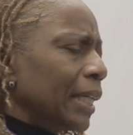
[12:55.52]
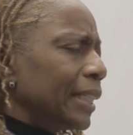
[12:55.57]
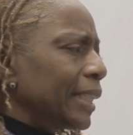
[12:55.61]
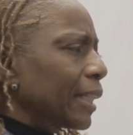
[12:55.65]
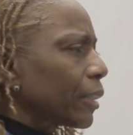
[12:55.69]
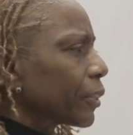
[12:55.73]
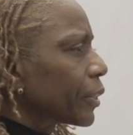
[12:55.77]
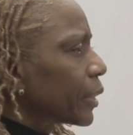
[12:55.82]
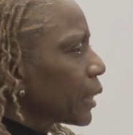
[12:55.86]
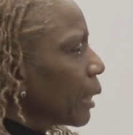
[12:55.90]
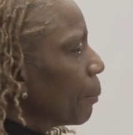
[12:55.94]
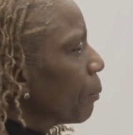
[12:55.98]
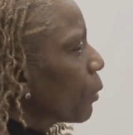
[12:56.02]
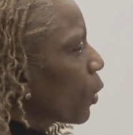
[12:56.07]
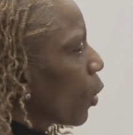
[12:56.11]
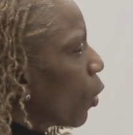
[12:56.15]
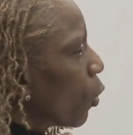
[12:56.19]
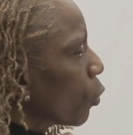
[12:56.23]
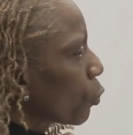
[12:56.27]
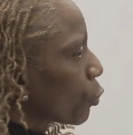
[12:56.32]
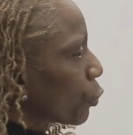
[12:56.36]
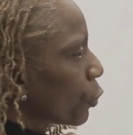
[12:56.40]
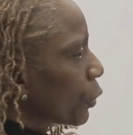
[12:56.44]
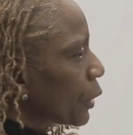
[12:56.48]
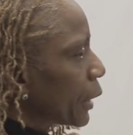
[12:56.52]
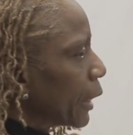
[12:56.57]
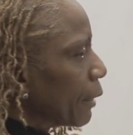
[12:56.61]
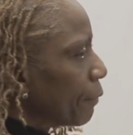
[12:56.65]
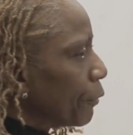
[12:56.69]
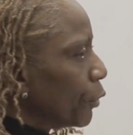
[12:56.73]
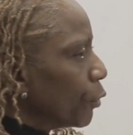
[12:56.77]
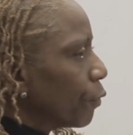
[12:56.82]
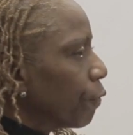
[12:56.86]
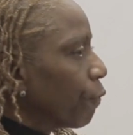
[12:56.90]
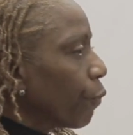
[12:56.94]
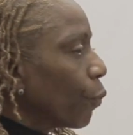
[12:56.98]
Now, some cultures
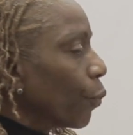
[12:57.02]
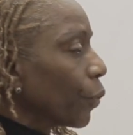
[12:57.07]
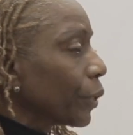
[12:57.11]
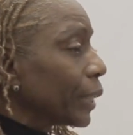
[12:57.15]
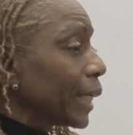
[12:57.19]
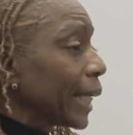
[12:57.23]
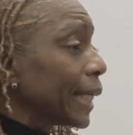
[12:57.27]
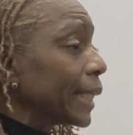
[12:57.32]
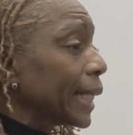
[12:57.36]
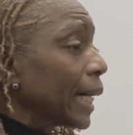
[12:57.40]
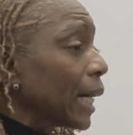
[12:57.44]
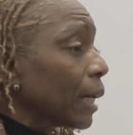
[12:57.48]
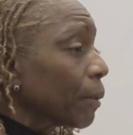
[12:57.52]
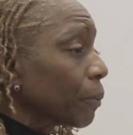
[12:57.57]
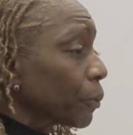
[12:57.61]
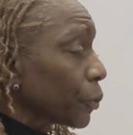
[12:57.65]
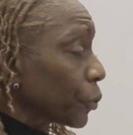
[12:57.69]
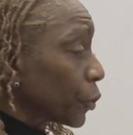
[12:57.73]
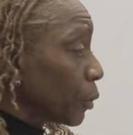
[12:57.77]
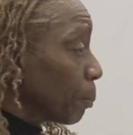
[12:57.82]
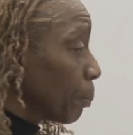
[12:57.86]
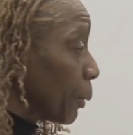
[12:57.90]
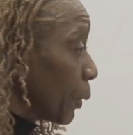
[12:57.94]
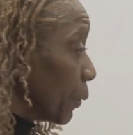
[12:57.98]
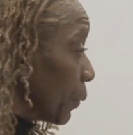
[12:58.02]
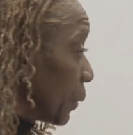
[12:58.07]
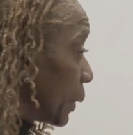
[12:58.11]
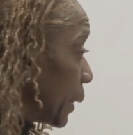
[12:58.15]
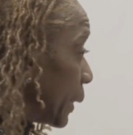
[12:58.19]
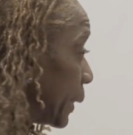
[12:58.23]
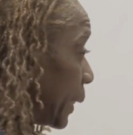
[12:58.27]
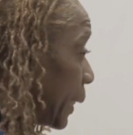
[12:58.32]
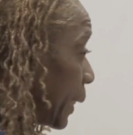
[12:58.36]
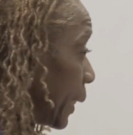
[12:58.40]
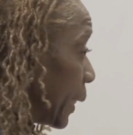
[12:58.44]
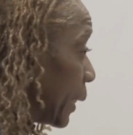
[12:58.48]
give you 48 hours to bury
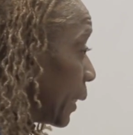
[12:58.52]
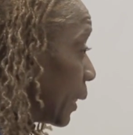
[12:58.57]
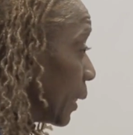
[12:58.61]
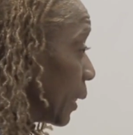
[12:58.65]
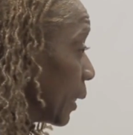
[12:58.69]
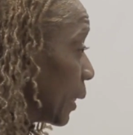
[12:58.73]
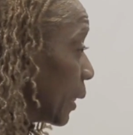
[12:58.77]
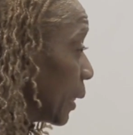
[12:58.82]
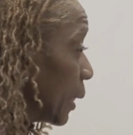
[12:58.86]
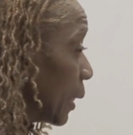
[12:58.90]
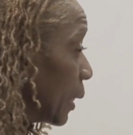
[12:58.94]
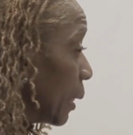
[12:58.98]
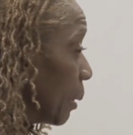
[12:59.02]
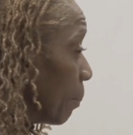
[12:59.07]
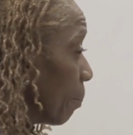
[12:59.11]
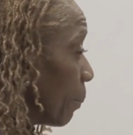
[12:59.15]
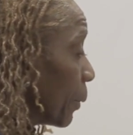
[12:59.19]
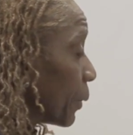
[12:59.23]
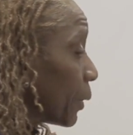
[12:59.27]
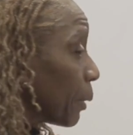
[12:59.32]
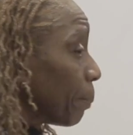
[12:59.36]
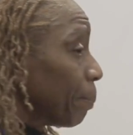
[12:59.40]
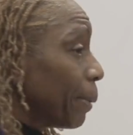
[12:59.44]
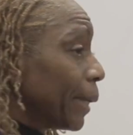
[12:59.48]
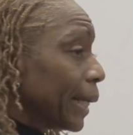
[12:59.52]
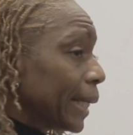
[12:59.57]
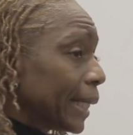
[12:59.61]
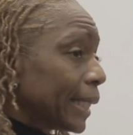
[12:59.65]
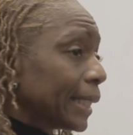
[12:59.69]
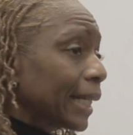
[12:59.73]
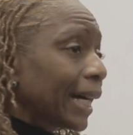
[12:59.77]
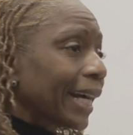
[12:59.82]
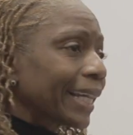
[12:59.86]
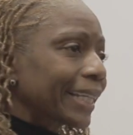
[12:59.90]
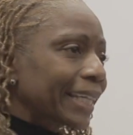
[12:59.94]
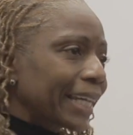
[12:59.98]
the dead, but the
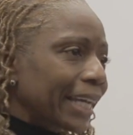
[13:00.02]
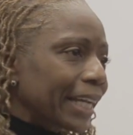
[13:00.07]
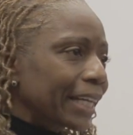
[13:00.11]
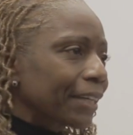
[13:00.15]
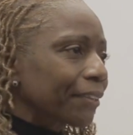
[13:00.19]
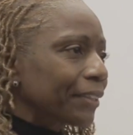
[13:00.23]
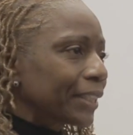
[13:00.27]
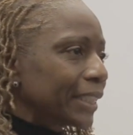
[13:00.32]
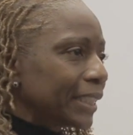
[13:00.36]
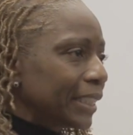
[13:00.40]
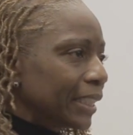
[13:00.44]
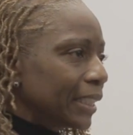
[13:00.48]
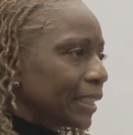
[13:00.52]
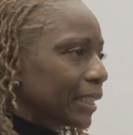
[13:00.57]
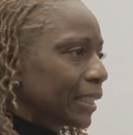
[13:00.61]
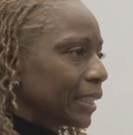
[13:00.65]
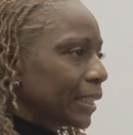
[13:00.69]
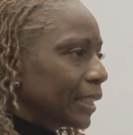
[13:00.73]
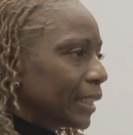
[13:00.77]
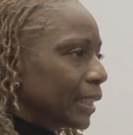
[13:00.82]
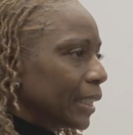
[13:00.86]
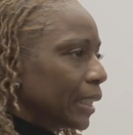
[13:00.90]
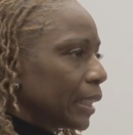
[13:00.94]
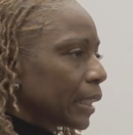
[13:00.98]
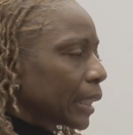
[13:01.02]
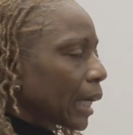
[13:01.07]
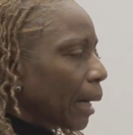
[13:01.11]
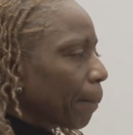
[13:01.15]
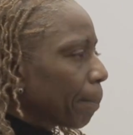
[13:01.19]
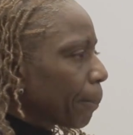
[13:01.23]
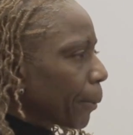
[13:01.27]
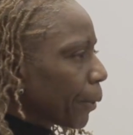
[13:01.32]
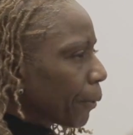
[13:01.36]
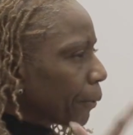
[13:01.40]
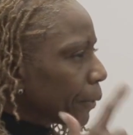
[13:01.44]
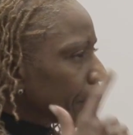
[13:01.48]
pain I carried
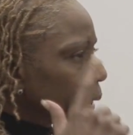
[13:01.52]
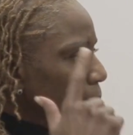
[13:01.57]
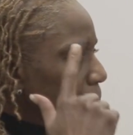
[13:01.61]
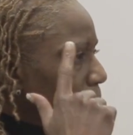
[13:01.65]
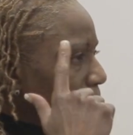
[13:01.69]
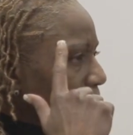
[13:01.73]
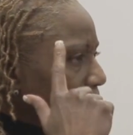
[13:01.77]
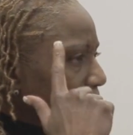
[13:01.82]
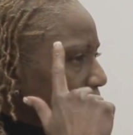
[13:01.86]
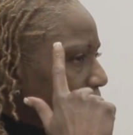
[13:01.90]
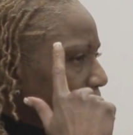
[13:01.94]
got buried in my